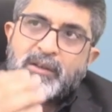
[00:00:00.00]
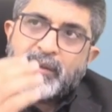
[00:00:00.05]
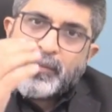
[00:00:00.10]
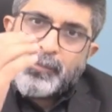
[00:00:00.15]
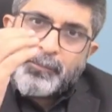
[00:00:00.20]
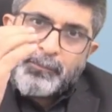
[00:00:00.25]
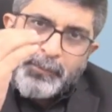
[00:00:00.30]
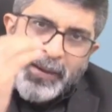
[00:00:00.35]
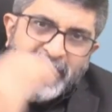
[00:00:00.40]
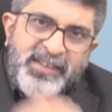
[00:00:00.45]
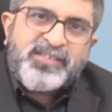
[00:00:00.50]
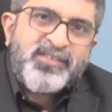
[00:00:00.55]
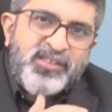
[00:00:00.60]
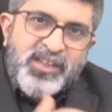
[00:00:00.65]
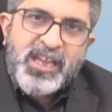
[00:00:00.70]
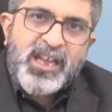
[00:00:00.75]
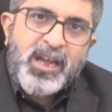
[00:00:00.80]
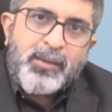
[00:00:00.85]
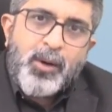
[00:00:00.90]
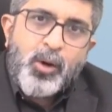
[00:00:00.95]
Best
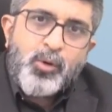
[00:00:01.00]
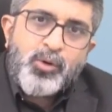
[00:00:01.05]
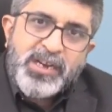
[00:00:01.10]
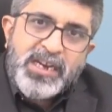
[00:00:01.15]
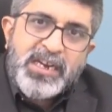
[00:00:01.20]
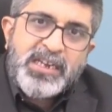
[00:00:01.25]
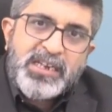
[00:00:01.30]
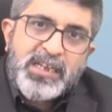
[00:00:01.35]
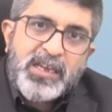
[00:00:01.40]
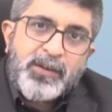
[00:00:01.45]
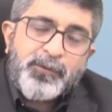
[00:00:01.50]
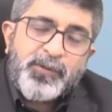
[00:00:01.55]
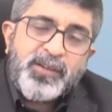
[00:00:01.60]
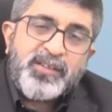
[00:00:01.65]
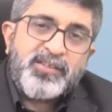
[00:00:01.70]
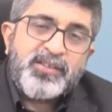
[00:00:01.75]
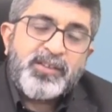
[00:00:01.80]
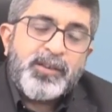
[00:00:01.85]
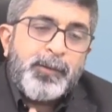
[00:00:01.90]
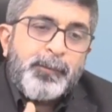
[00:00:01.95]
thing about ETF
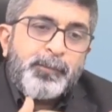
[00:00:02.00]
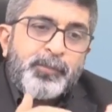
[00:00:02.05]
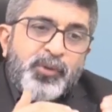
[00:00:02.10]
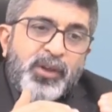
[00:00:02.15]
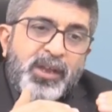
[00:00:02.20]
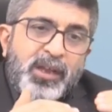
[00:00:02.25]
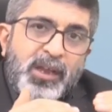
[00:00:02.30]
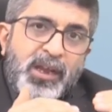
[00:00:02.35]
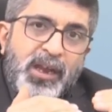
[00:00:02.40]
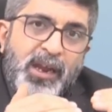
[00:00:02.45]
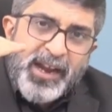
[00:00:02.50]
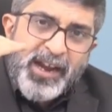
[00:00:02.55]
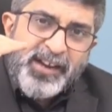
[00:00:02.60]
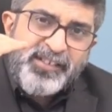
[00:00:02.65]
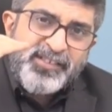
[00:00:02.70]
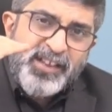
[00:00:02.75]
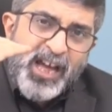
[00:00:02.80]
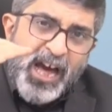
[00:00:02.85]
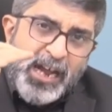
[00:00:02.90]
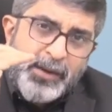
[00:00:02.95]
is
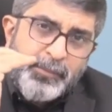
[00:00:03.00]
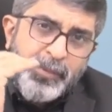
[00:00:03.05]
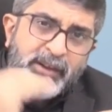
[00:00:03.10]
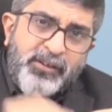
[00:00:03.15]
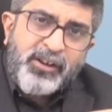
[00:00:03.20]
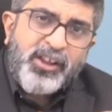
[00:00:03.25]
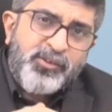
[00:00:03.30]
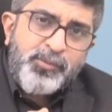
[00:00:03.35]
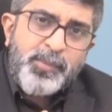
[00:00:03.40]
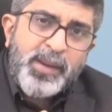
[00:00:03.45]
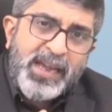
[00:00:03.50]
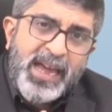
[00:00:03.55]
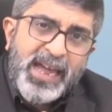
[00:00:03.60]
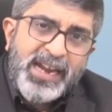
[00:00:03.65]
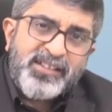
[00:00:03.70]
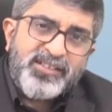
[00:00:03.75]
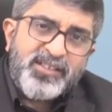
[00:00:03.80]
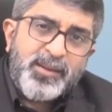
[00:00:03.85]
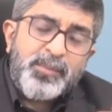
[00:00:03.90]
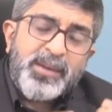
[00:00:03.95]
its arbitrage
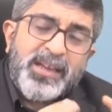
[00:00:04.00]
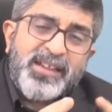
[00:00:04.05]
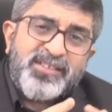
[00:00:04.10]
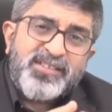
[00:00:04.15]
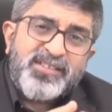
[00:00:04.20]
mechanism is